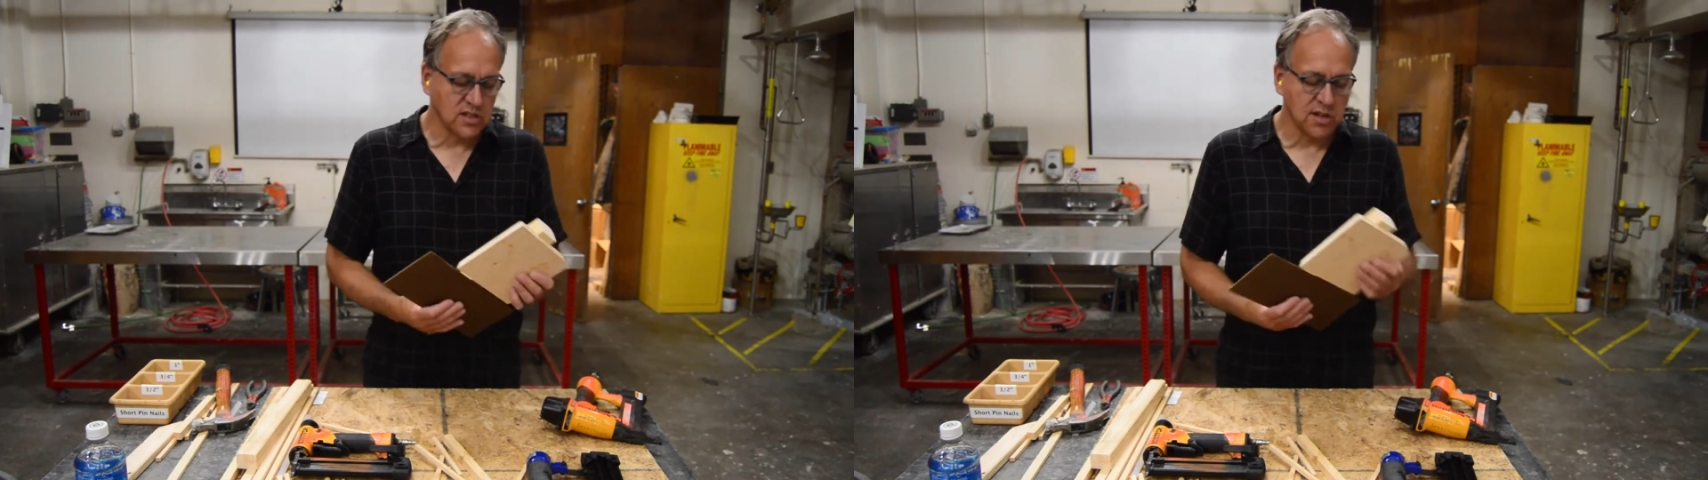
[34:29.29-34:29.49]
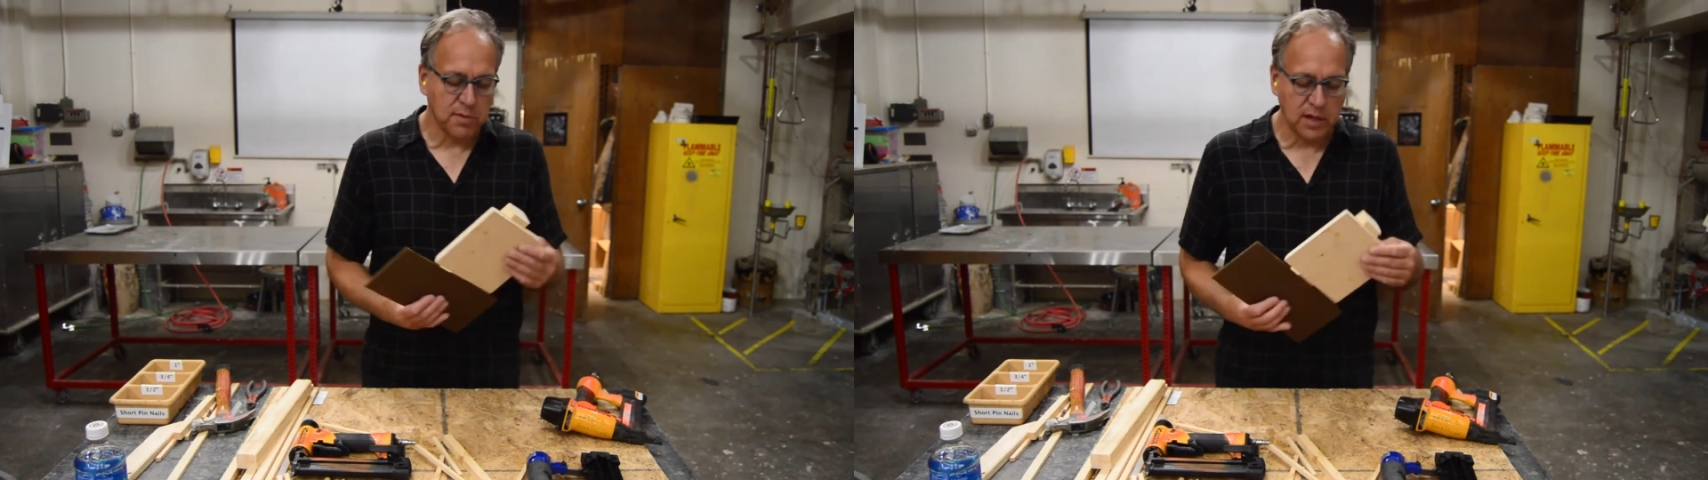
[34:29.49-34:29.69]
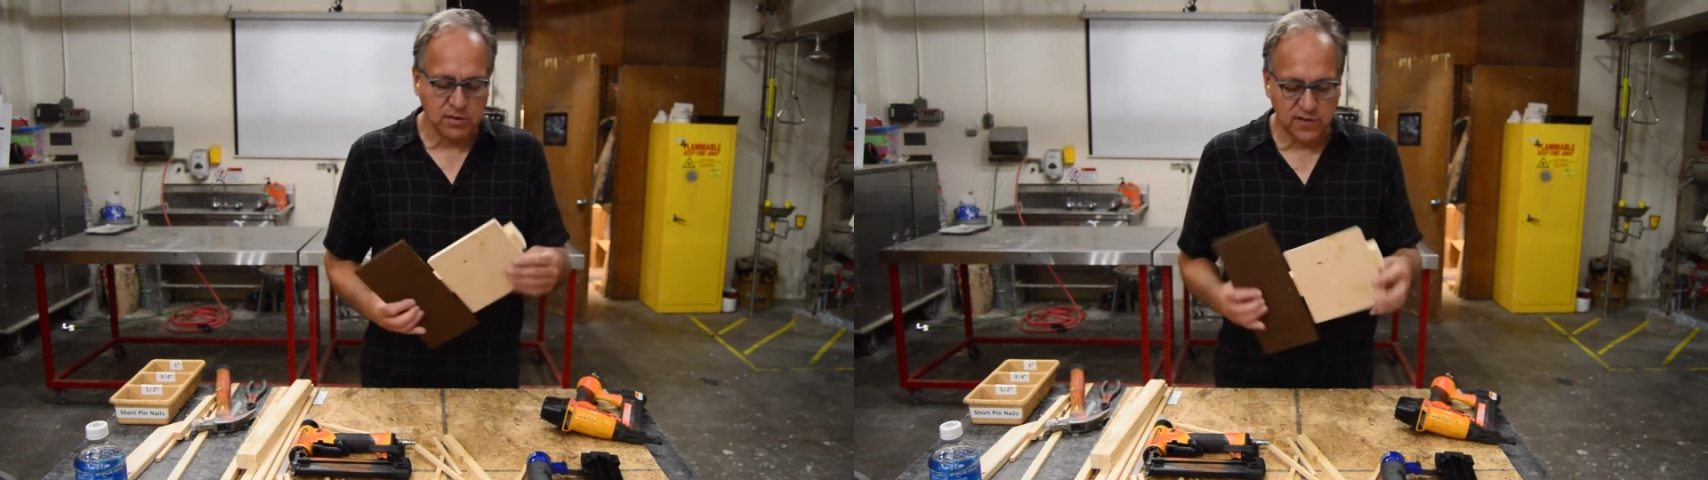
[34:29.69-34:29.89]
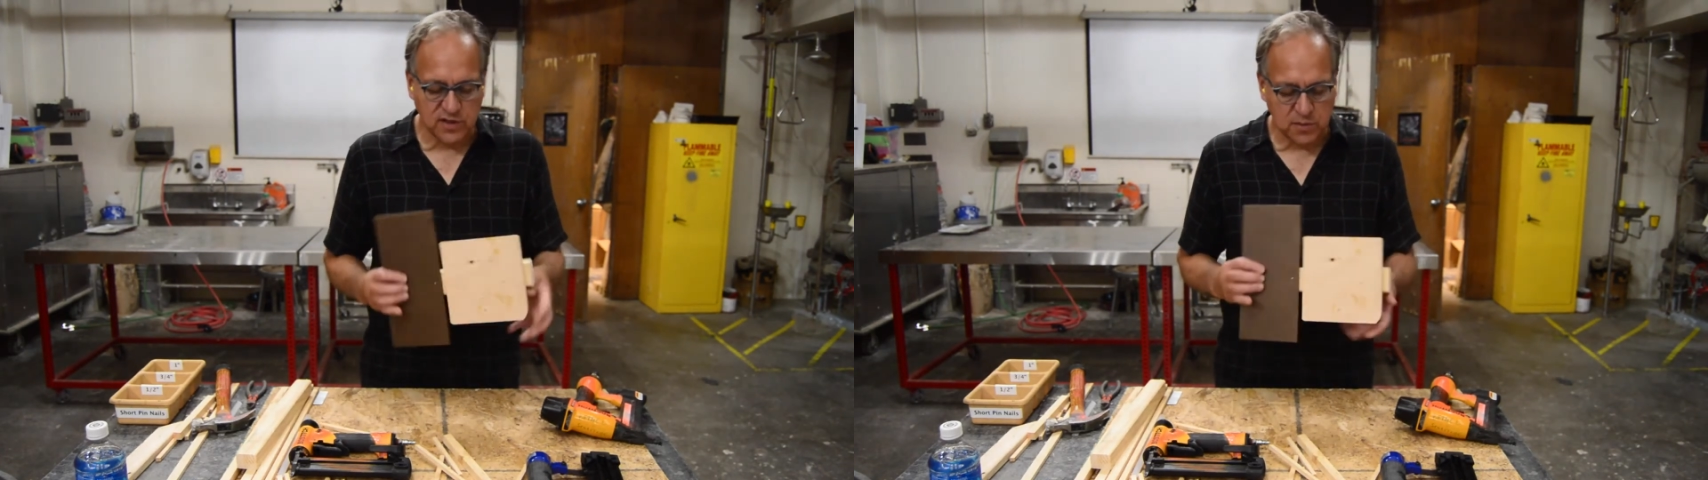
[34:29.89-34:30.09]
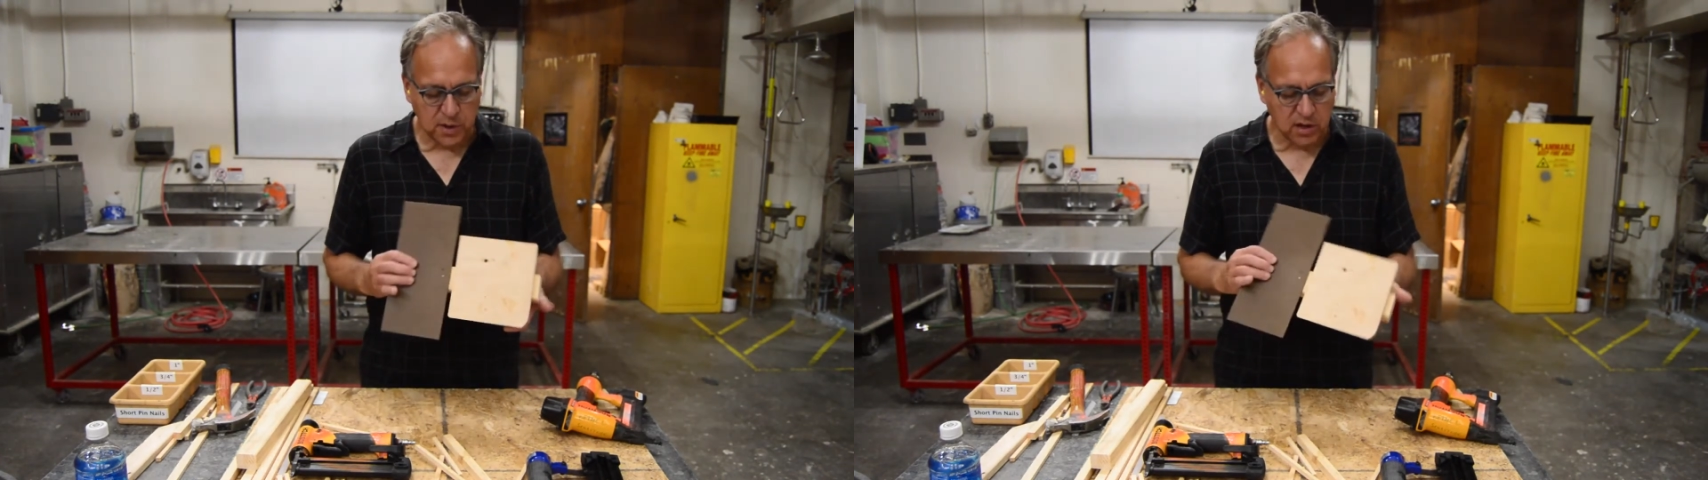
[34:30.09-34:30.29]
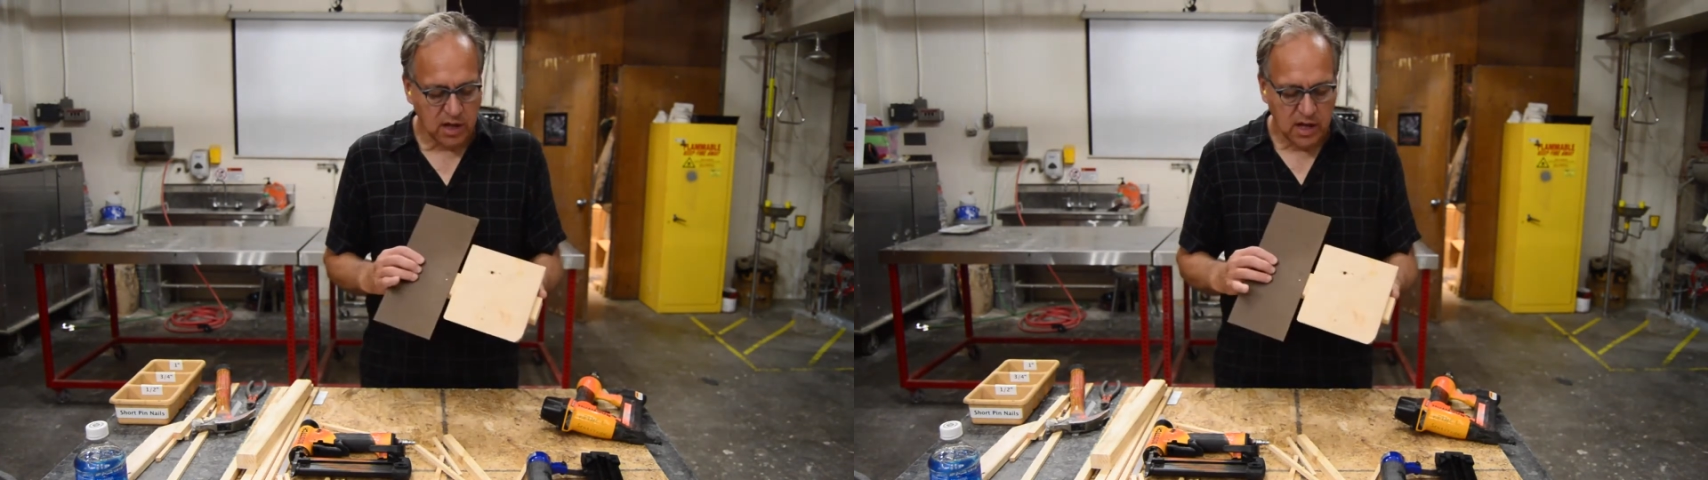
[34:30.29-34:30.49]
something that was visible.